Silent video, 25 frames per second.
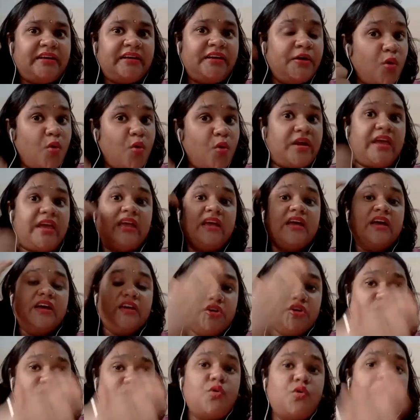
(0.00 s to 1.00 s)
Okay,
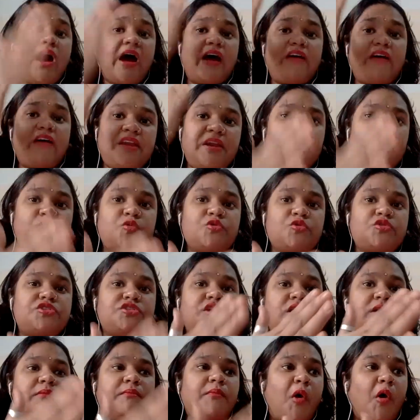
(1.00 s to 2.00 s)
you have an
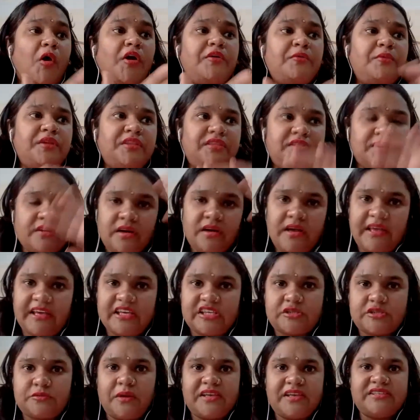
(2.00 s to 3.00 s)
emotional bond with the
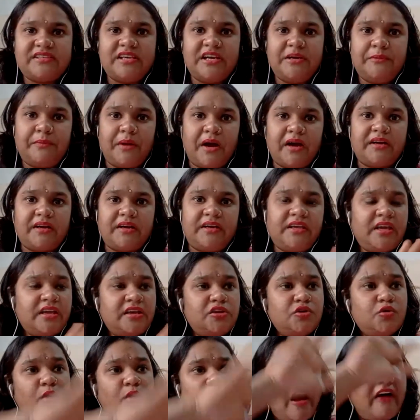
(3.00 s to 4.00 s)
XYZ party and
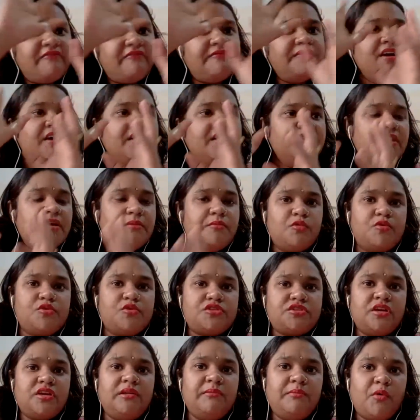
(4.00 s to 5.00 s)
you have the
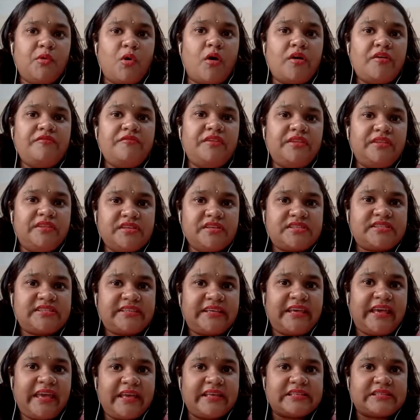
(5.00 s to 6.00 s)
emotional bond with this
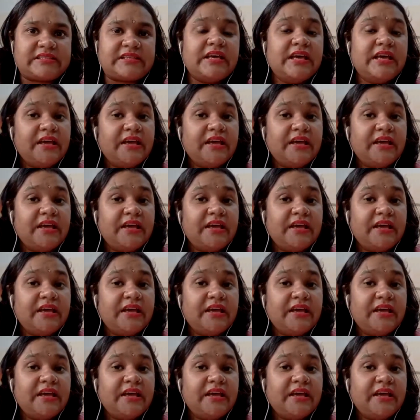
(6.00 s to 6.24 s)
case.